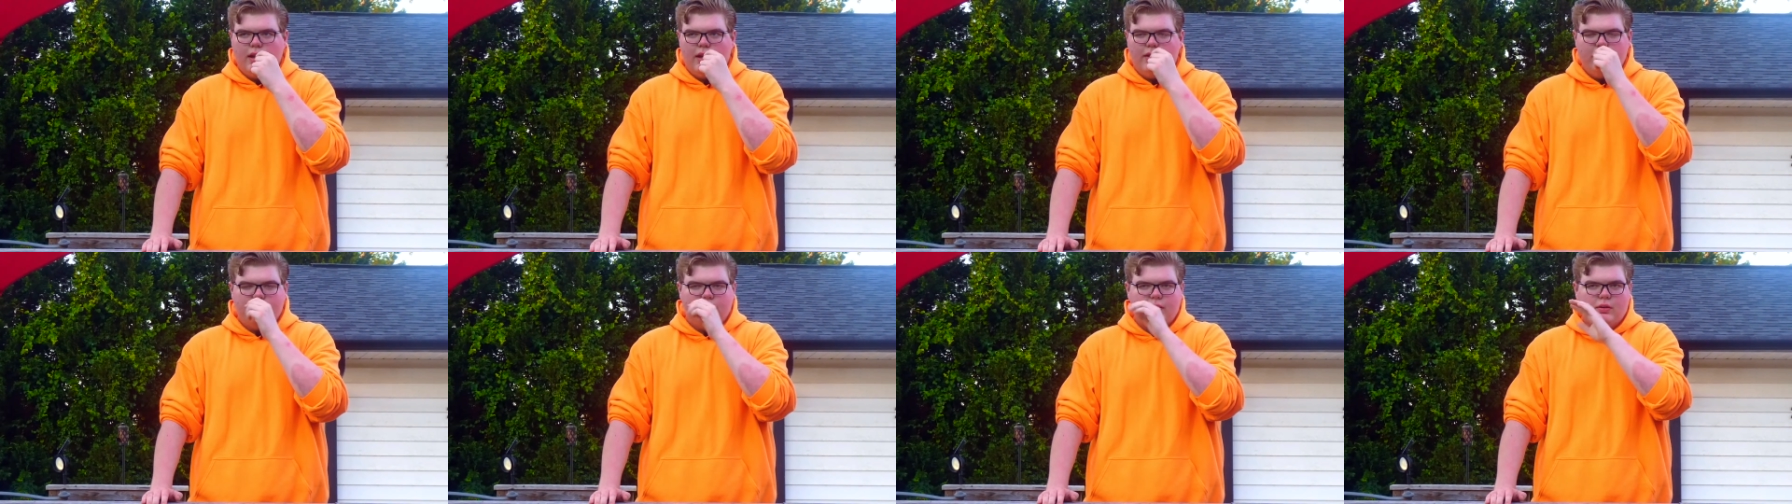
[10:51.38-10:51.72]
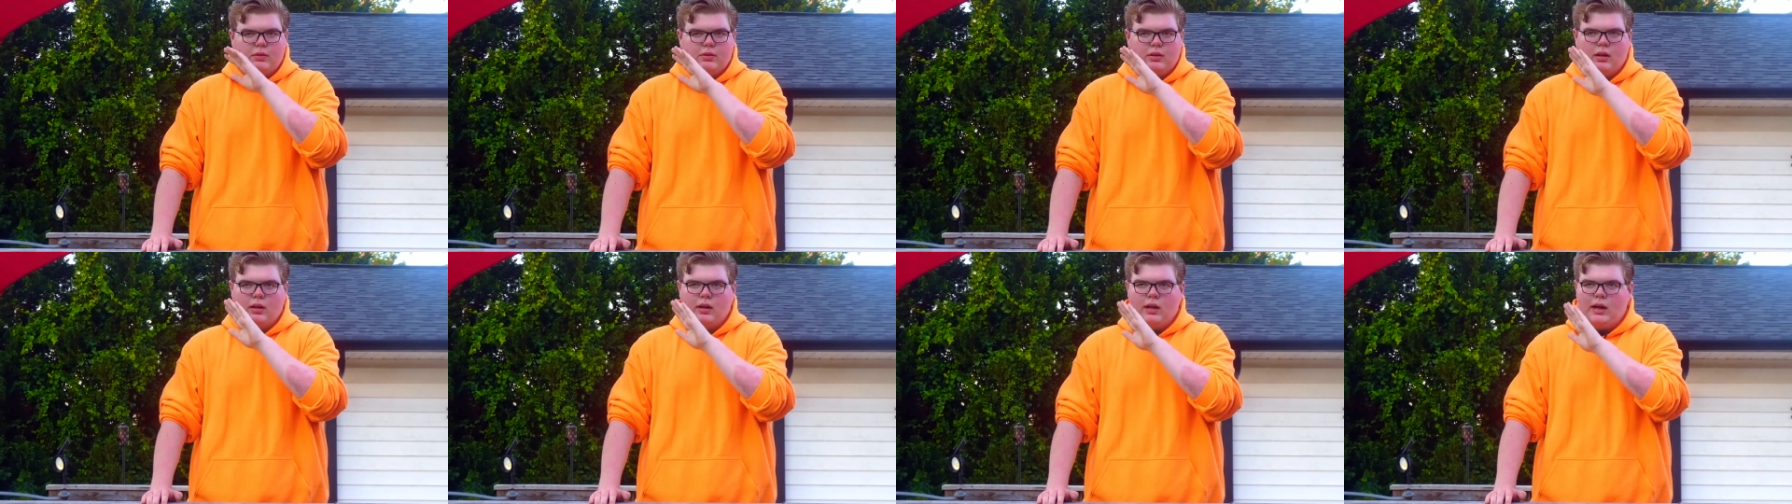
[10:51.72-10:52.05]
I've
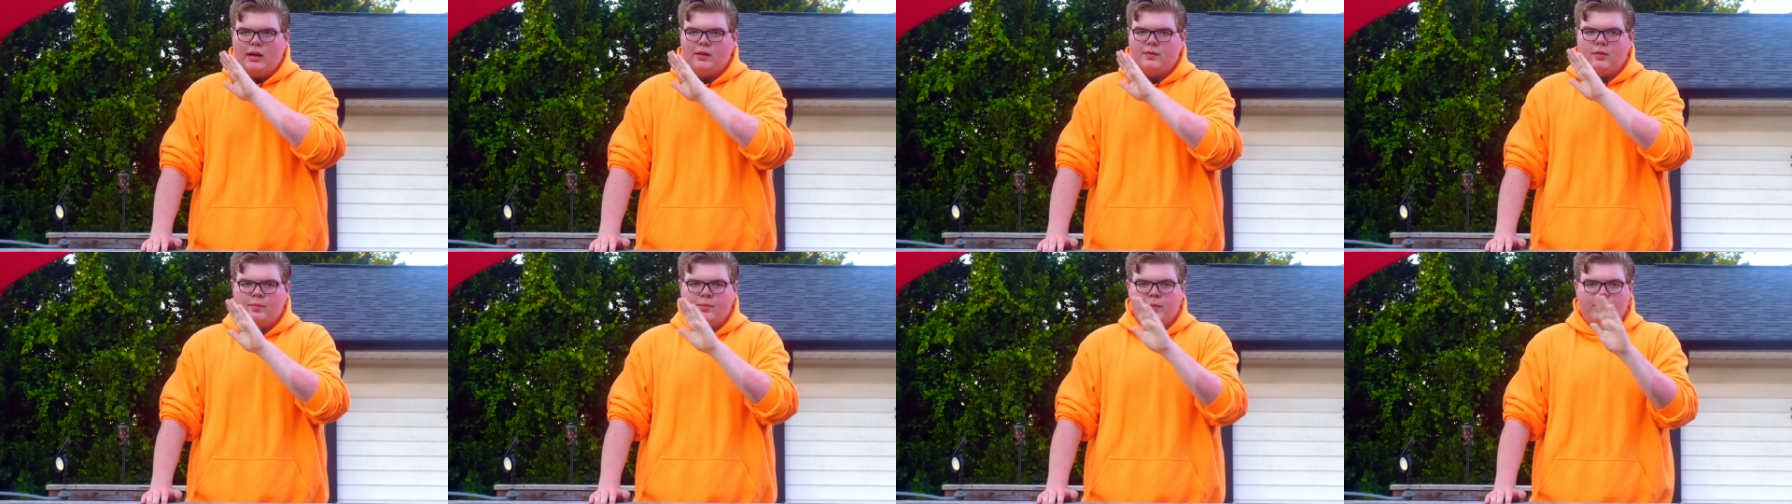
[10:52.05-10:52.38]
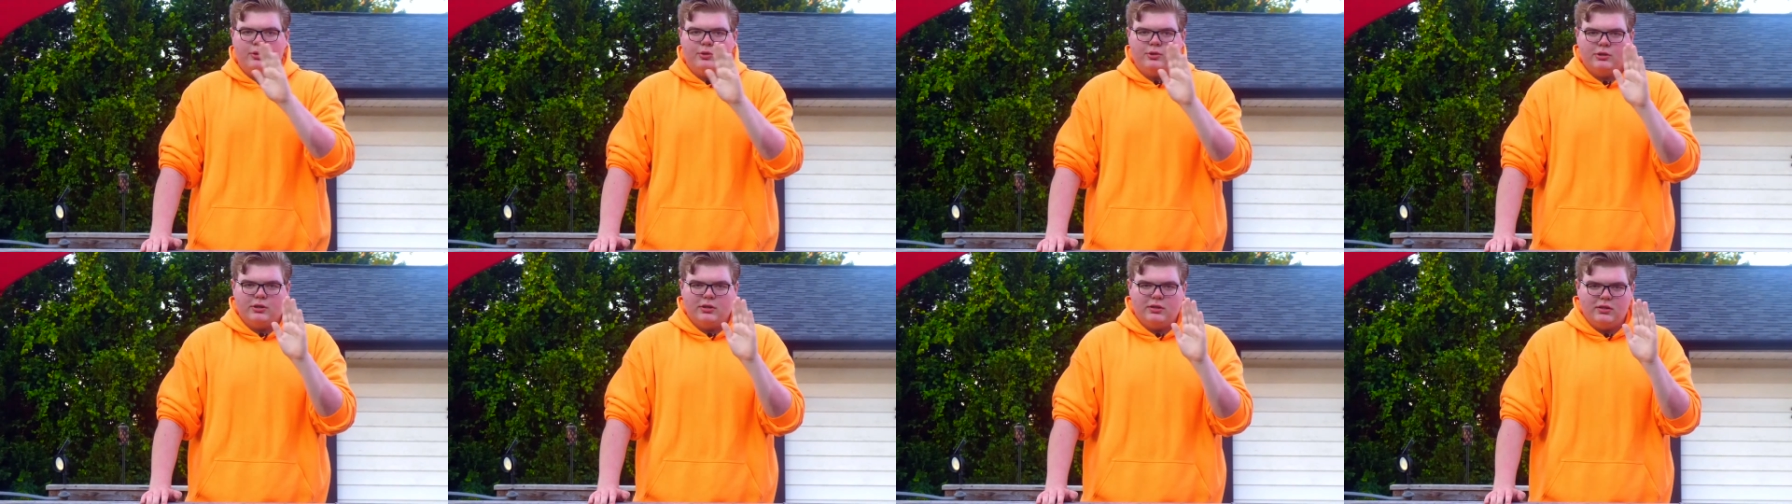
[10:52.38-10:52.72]
felt a lot of
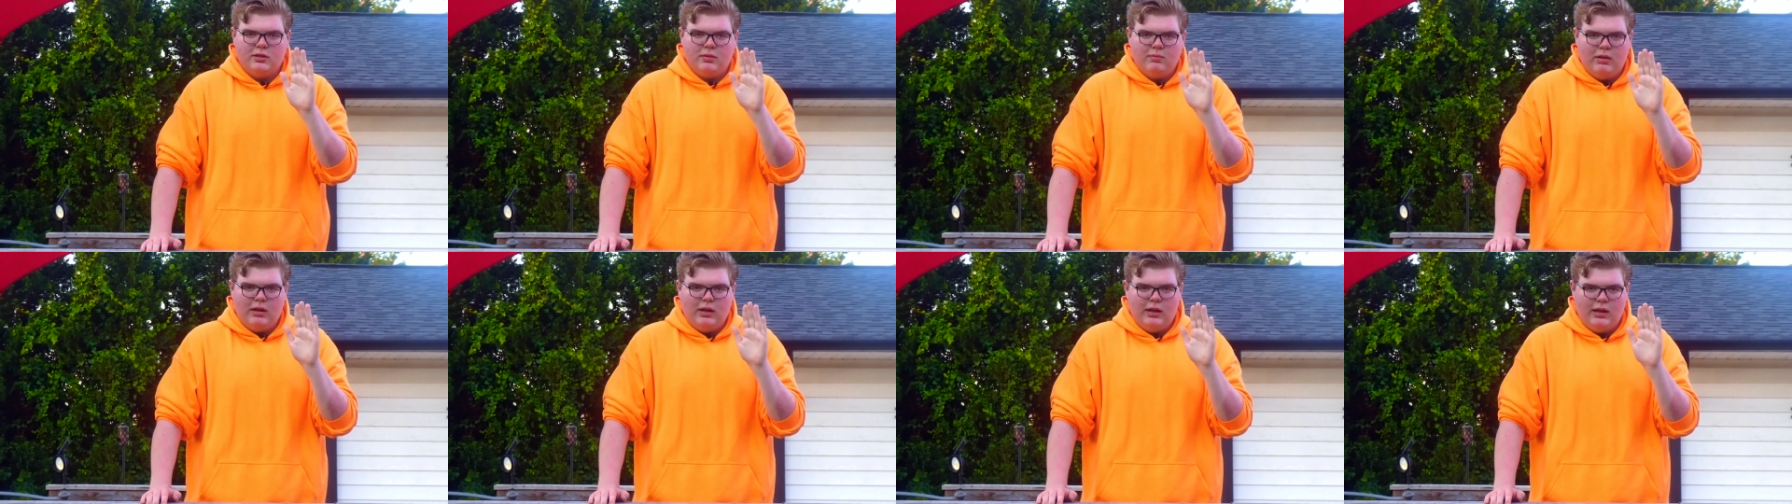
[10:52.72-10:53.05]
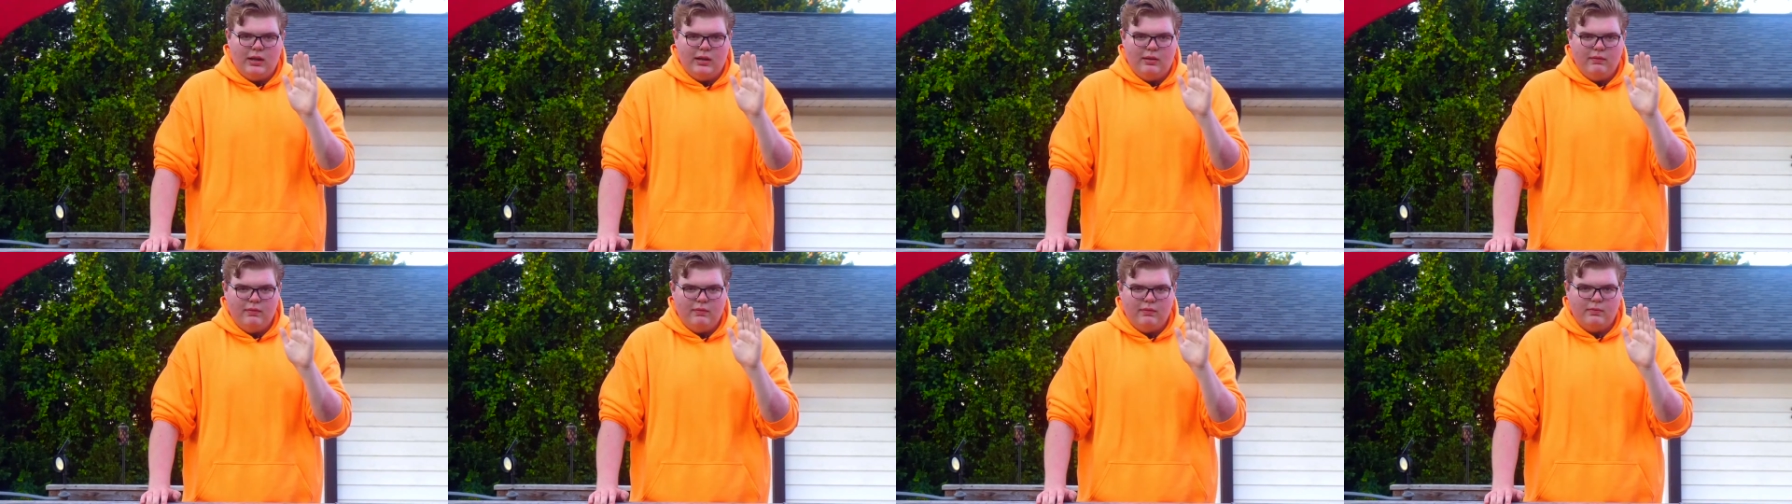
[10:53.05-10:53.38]
emotions in my
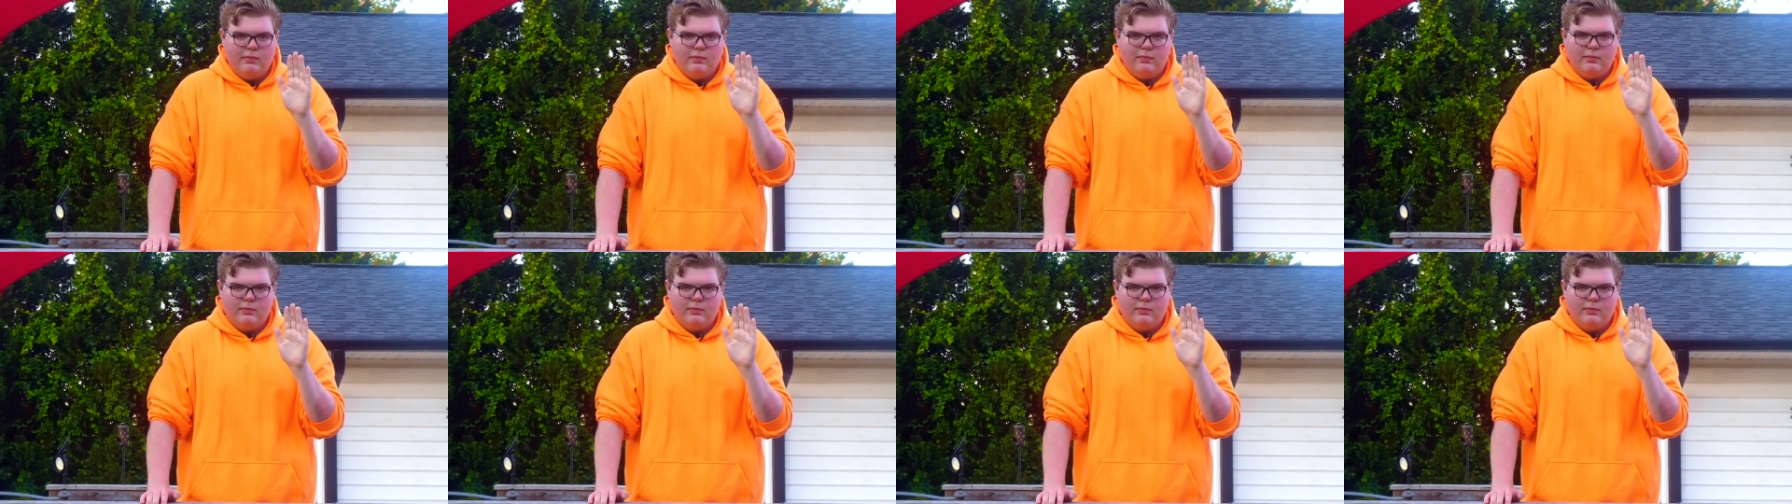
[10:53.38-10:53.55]
life,